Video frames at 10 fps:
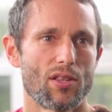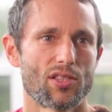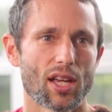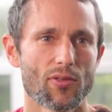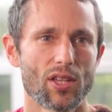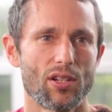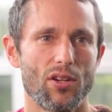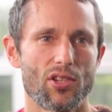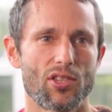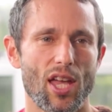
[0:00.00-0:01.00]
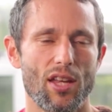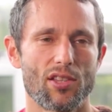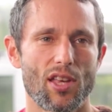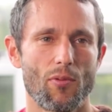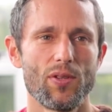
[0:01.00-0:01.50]
Second thing to understand
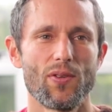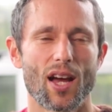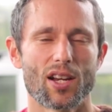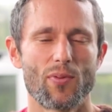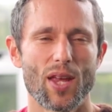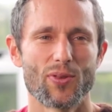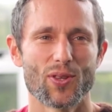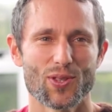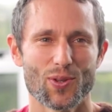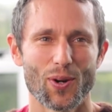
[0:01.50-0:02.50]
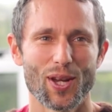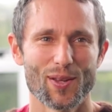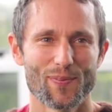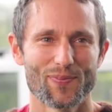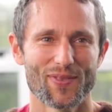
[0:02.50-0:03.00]
is that we do not create this story.
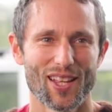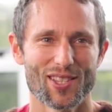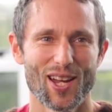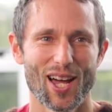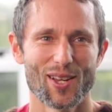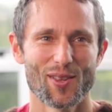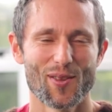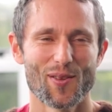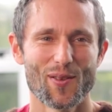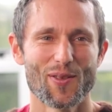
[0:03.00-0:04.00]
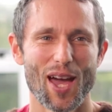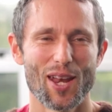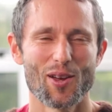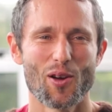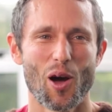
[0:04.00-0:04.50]
It's not
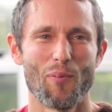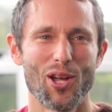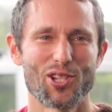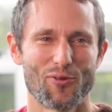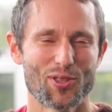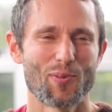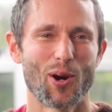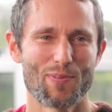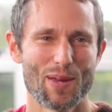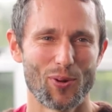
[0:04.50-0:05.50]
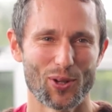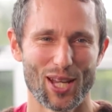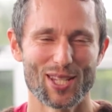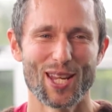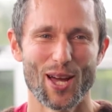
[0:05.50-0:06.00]
that a bunch of smart people
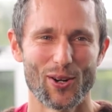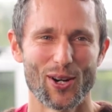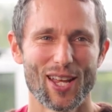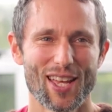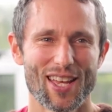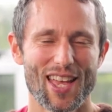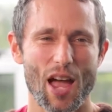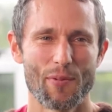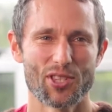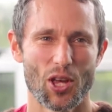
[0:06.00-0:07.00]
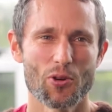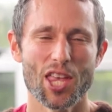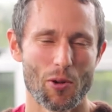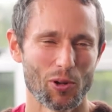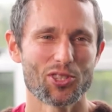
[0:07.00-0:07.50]
get together and we say,
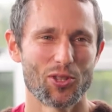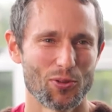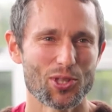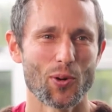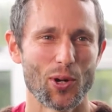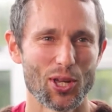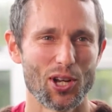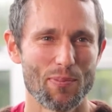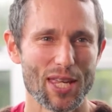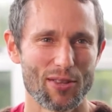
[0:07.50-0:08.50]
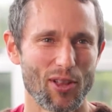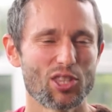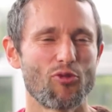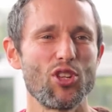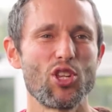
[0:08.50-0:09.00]
okay, what's the new story going to be?
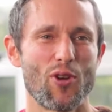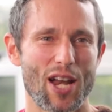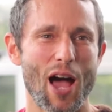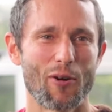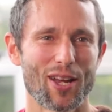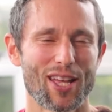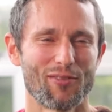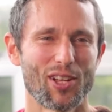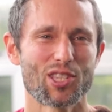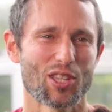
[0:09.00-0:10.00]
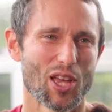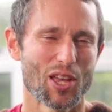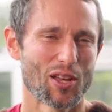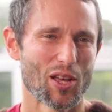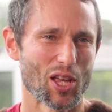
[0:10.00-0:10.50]
Let's figure it out. Let's
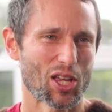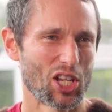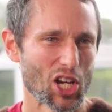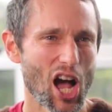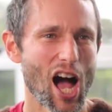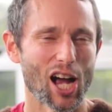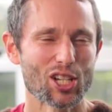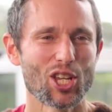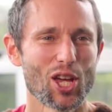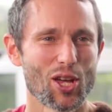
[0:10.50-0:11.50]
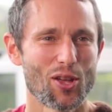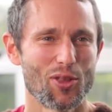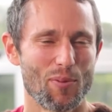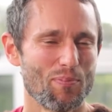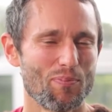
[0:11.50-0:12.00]
concoct
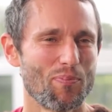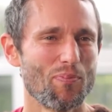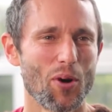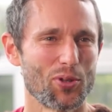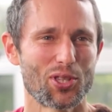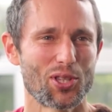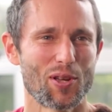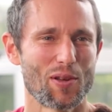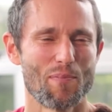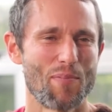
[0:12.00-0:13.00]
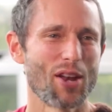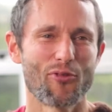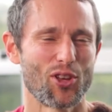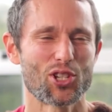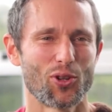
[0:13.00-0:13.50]
the most
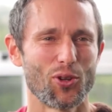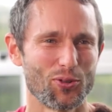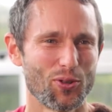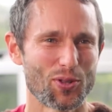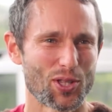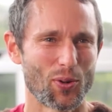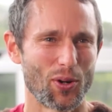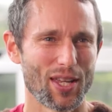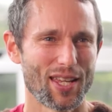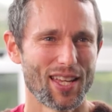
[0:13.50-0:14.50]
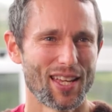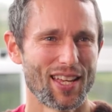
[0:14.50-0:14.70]
beneficial news story